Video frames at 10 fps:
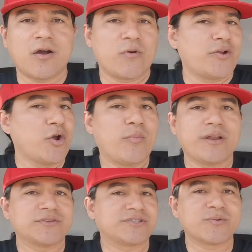when
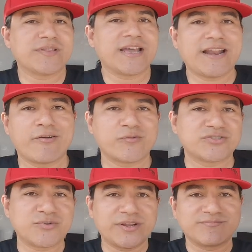nobody was doing that. Everyone
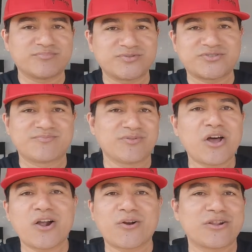was doing
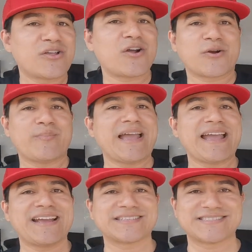longer and longer
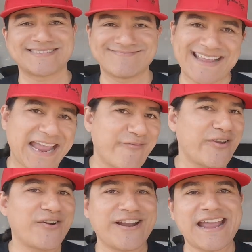bags,
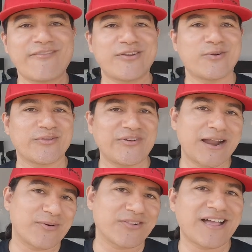heavier and heavier with
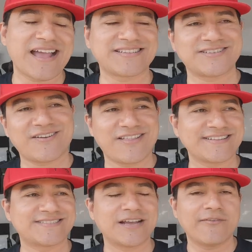fiberglass and all
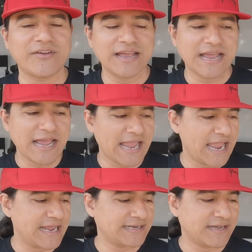that stuff.
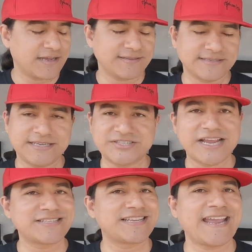And he
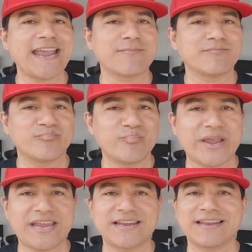changed the game,
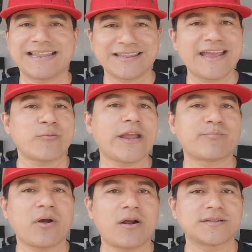making lightweight
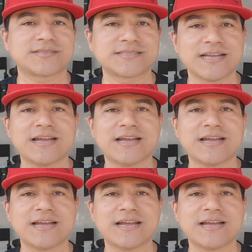parts,